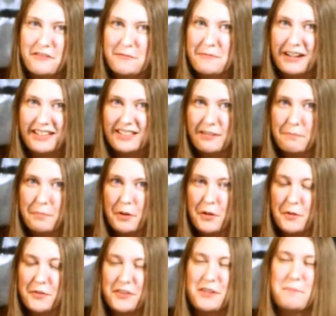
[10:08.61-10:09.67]
mix of
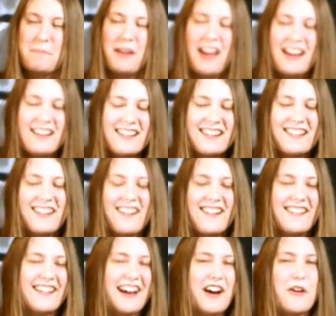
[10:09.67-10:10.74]
both. Depending
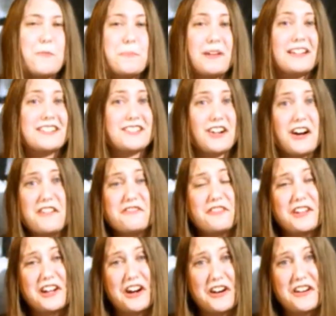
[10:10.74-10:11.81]
on how pissed off
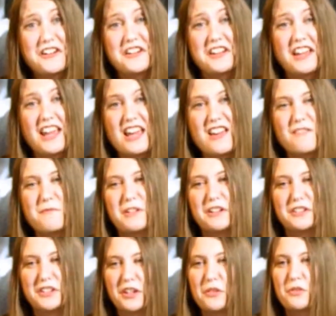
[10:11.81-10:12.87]
we are at a game,
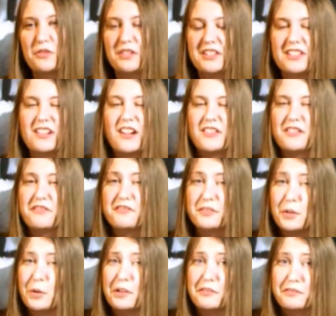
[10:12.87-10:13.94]
it'll usually sit on the
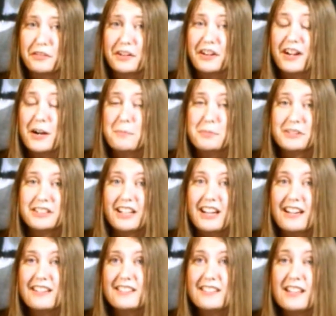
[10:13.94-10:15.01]
floor for a couple
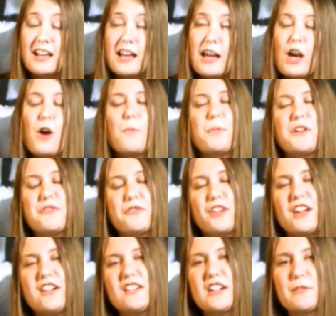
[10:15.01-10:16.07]
days. But if we
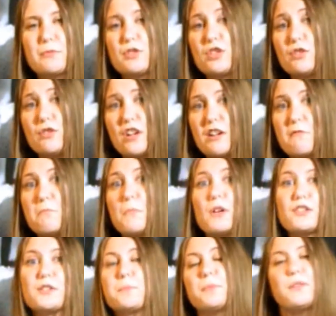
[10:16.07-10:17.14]
end up shooting
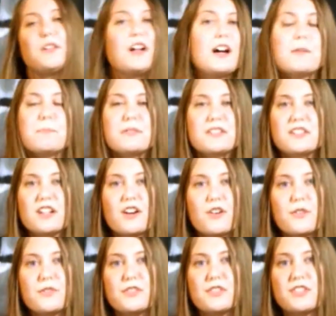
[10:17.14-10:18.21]
multiple
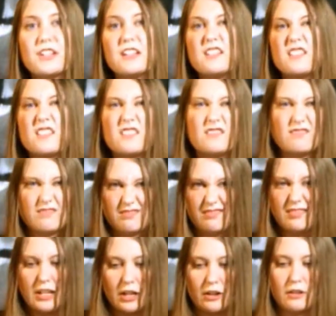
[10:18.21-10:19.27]
episodes in,
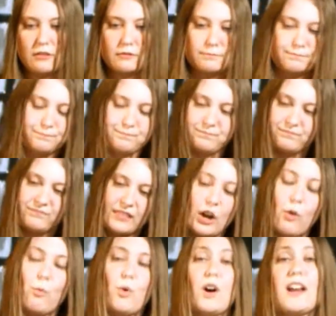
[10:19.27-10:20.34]
you know,
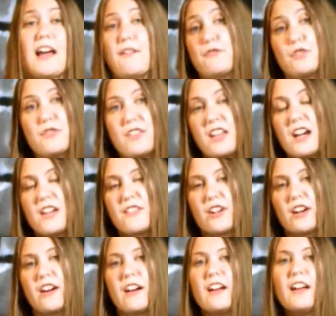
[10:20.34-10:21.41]
one after the other,